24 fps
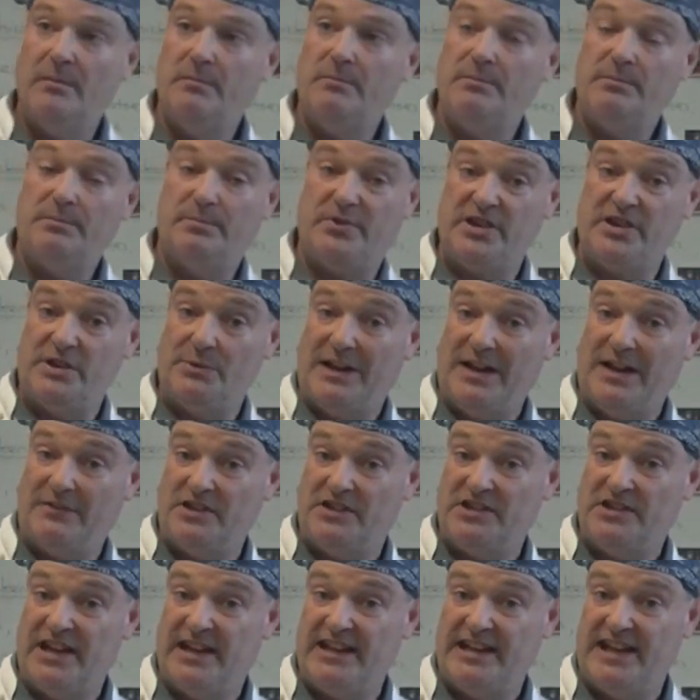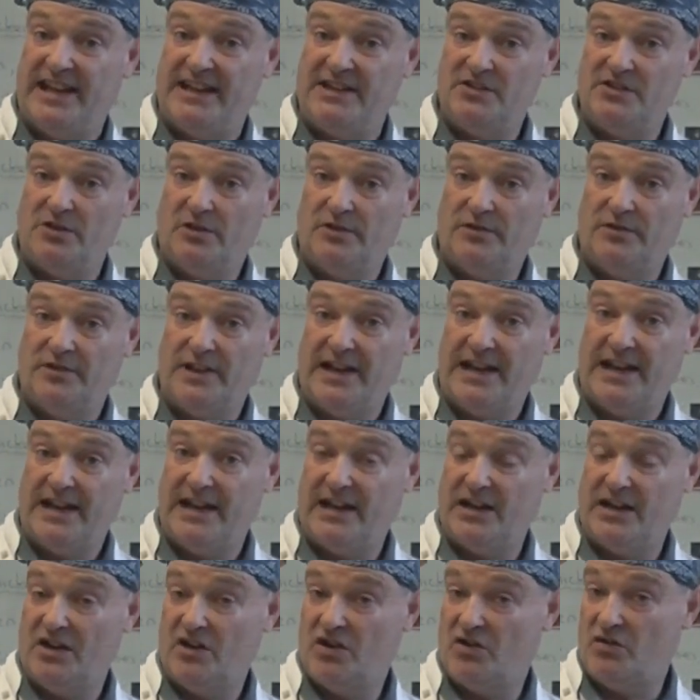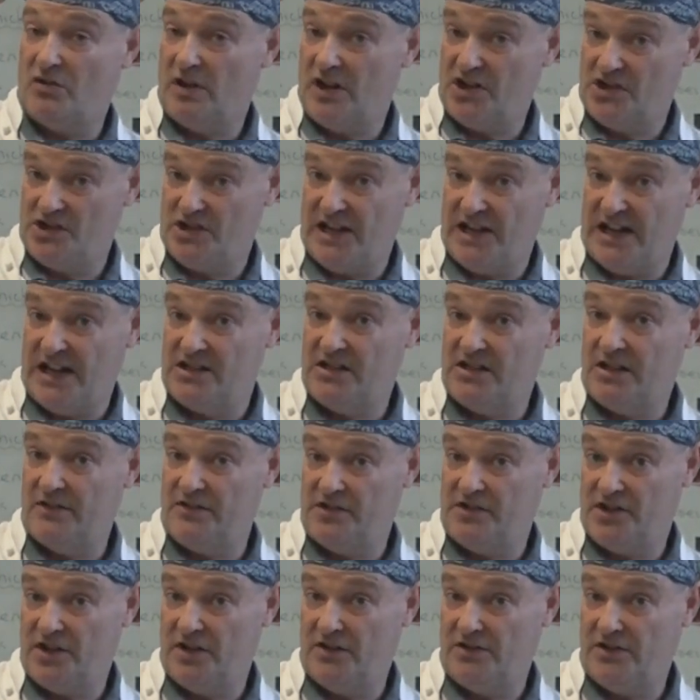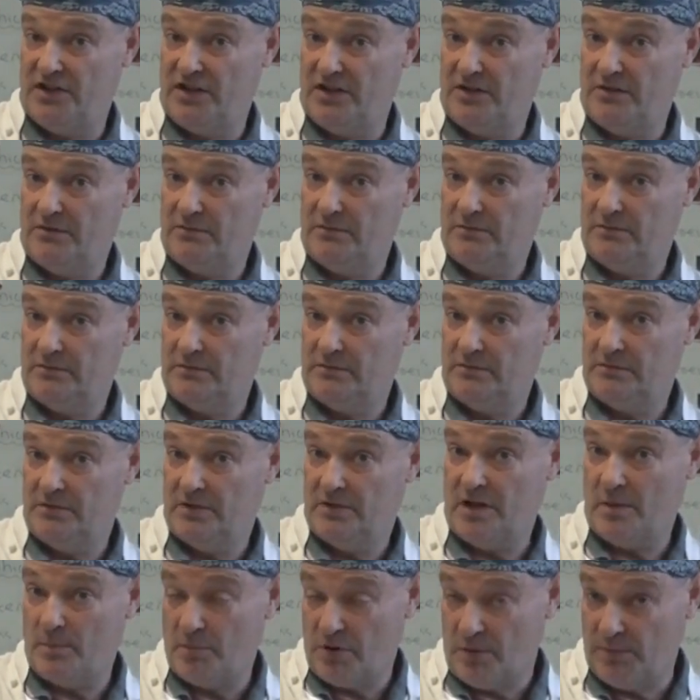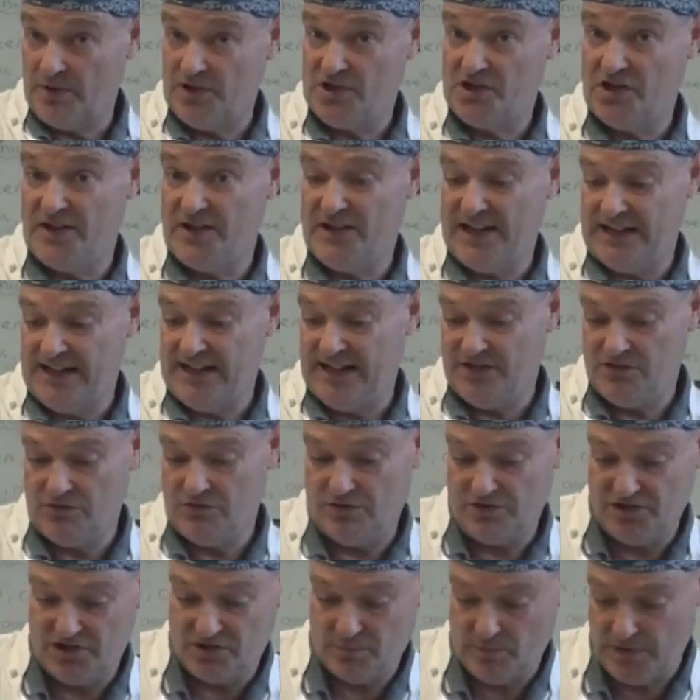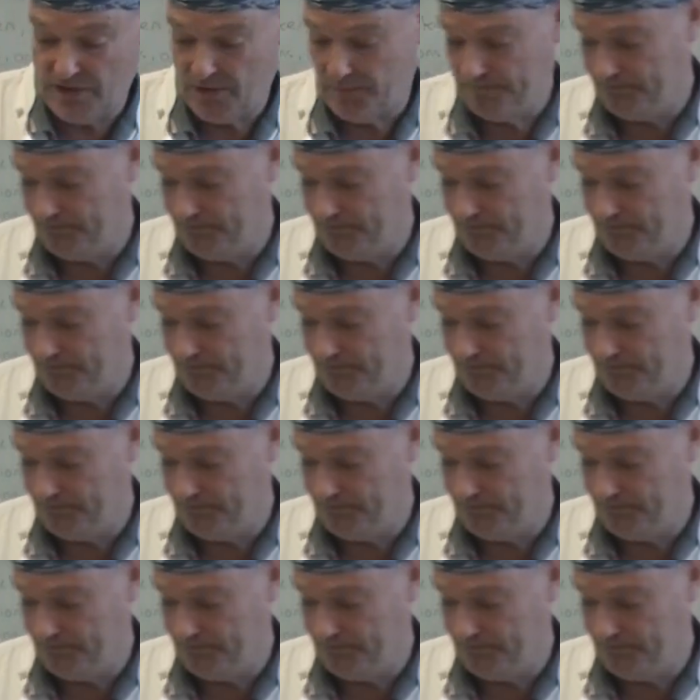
but you will have to take the ends off that and crush that as I've shown you. I'll probably show that later on as well.